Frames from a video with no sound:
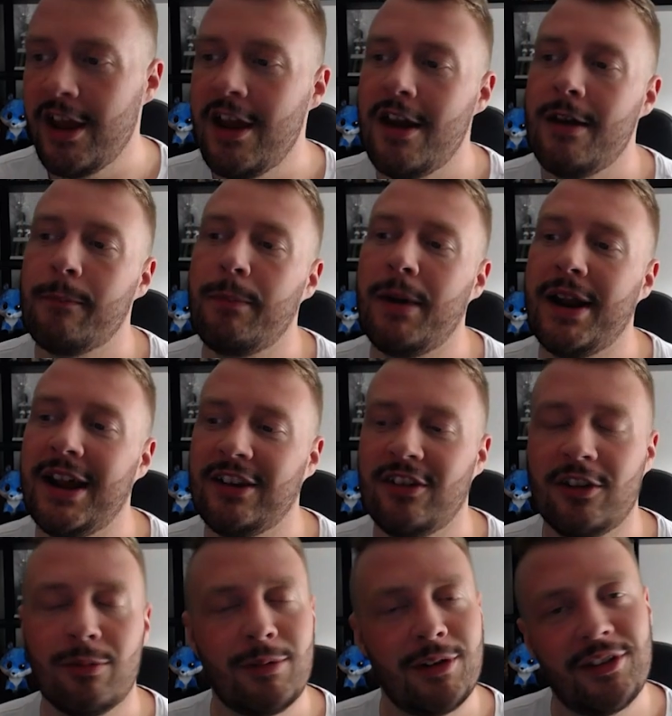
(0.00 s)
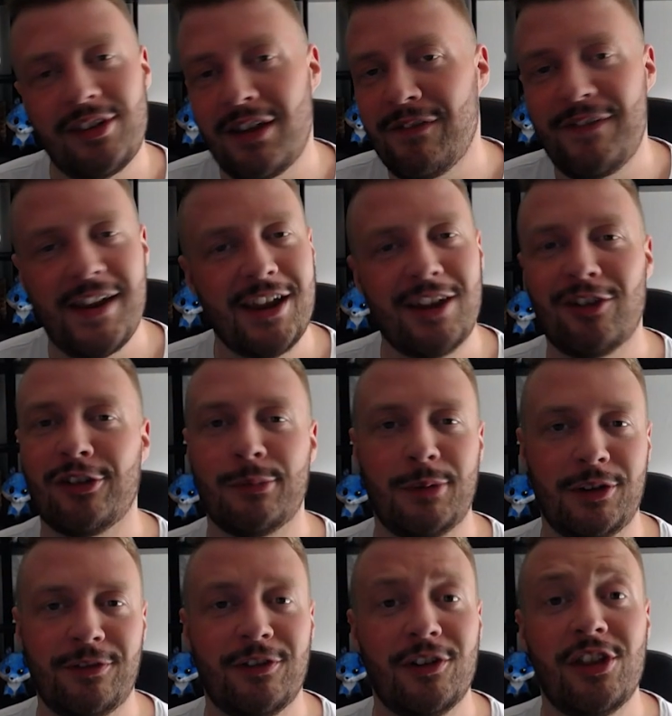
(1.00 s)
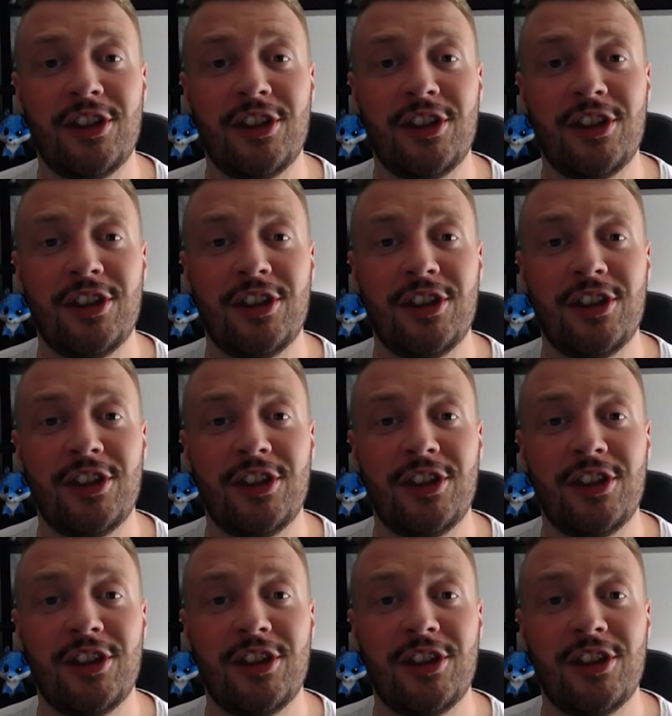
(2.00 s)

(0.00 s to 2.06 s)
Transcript: but I just want to say thank you so much for the